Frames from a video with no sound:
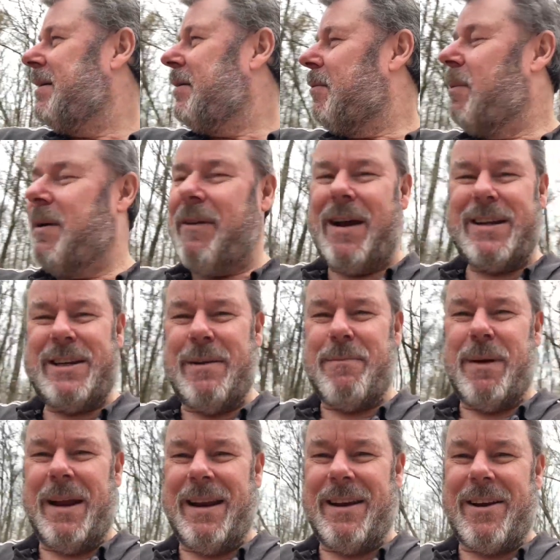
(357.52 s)
we've actually
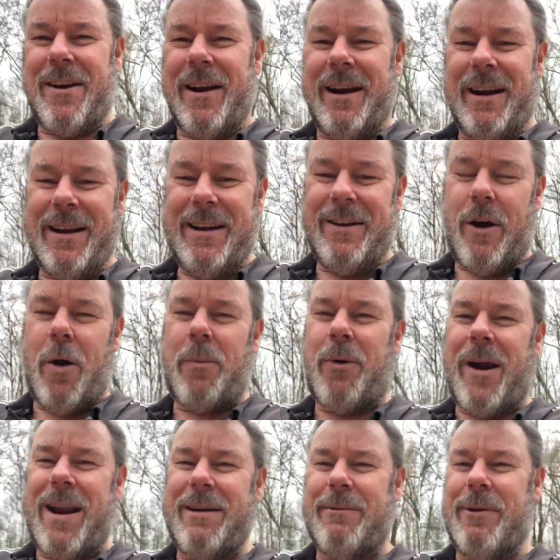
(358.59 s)
been kind of
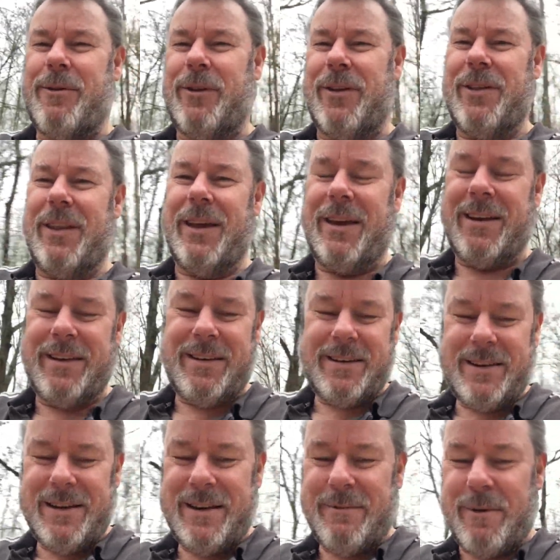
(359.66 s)
operating within the
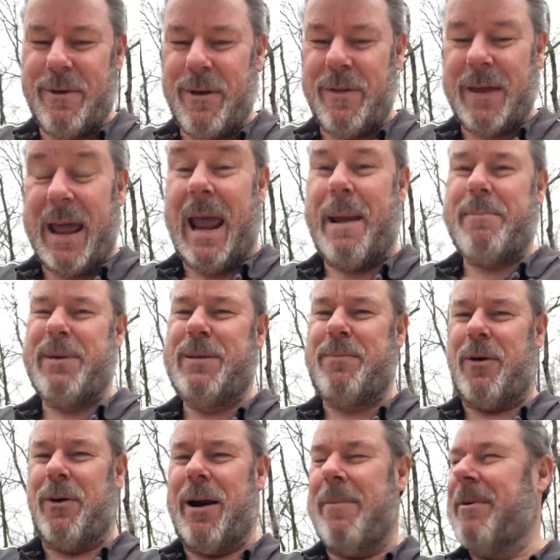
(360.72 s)
within the app's
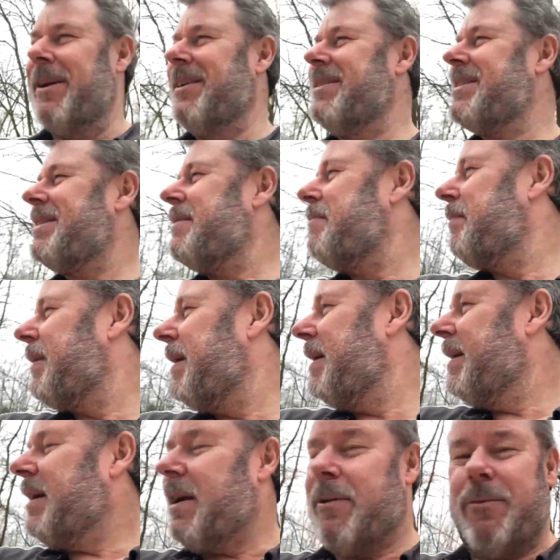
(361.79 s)
parameters
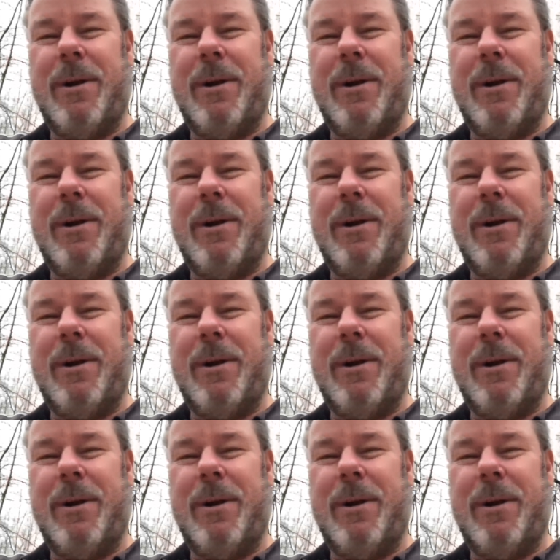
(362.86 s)
and